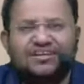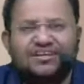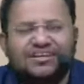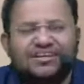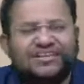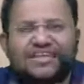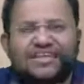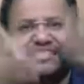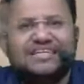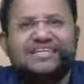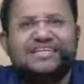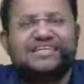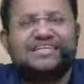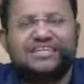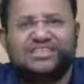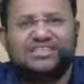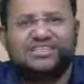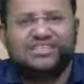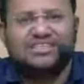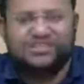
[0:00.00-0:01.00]
this
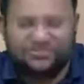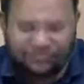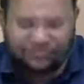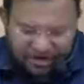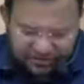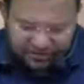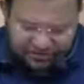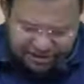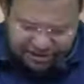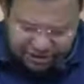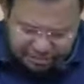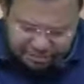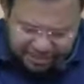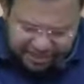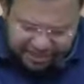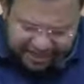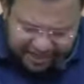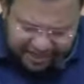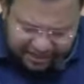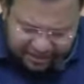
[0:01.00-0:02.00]
interest is for which
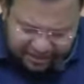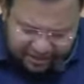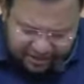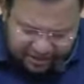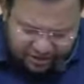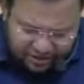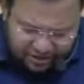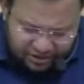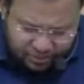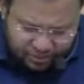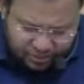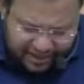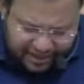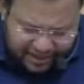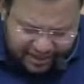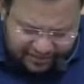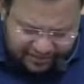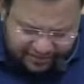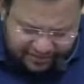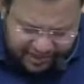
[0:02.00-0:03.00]
period.
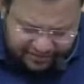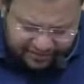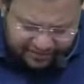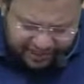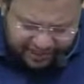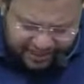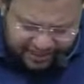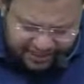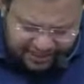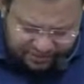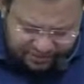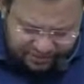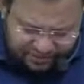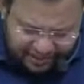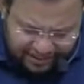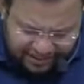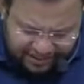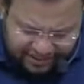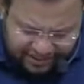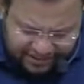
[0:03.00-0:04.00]
Whenever we receive the
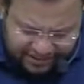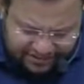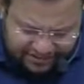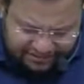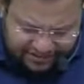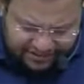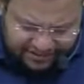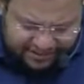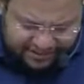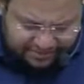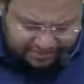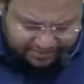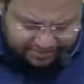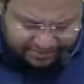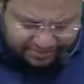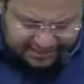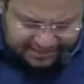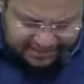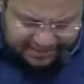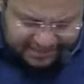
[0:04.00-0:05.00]
interest, we simply
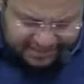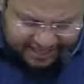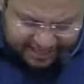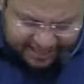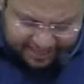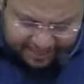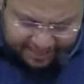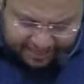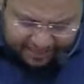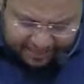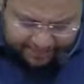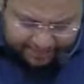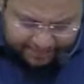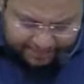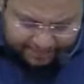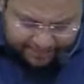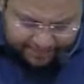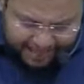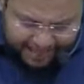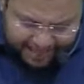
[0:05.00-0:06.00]
say
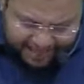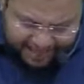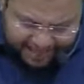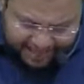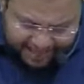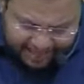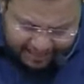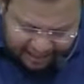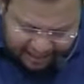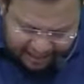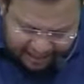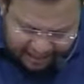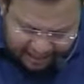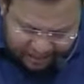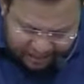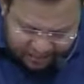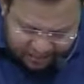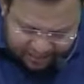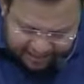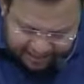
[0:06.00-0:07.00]
bank
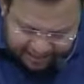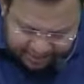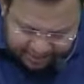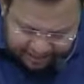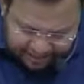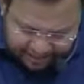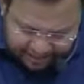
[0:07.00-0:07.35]
account debit